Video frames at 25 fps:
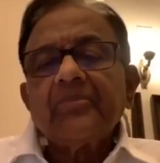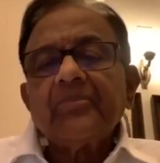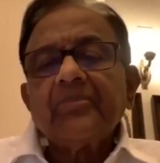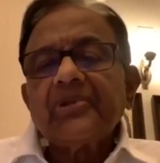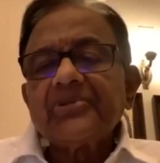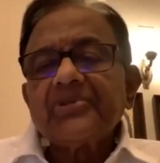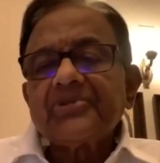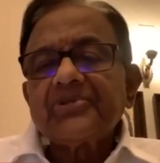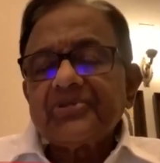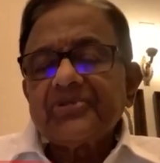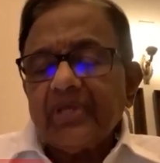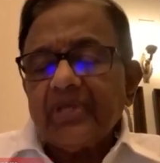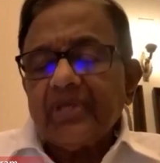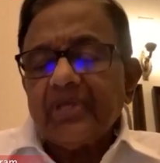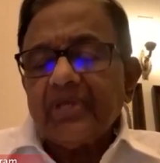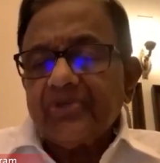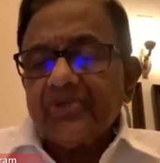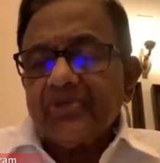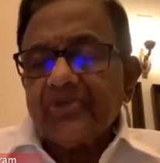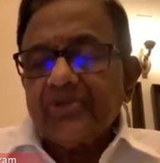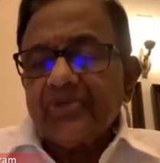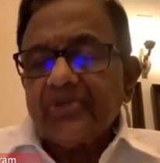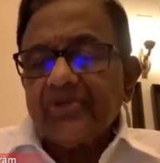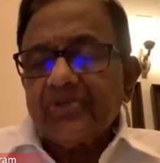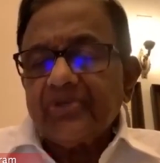
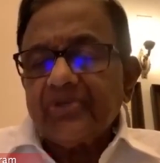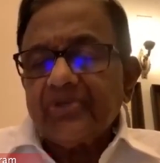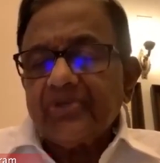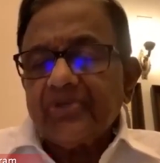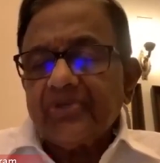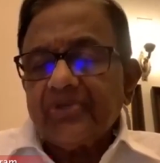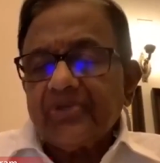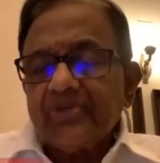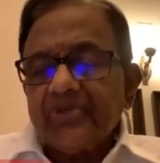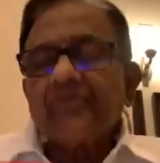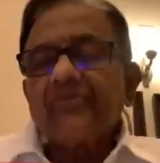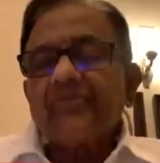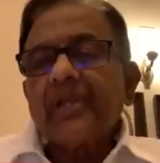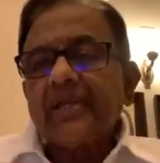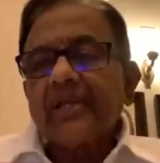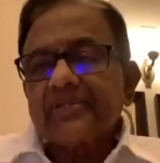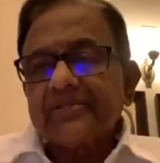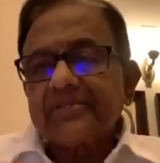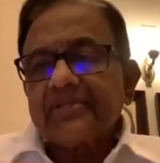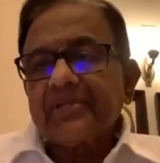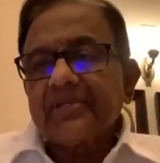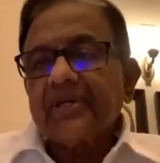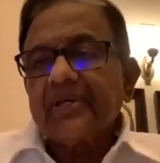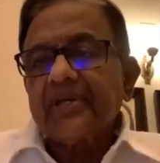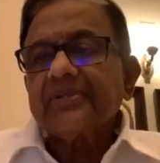recession of
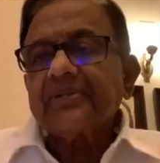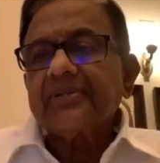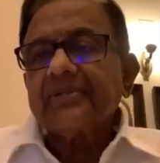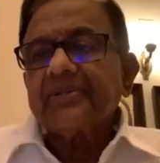last year.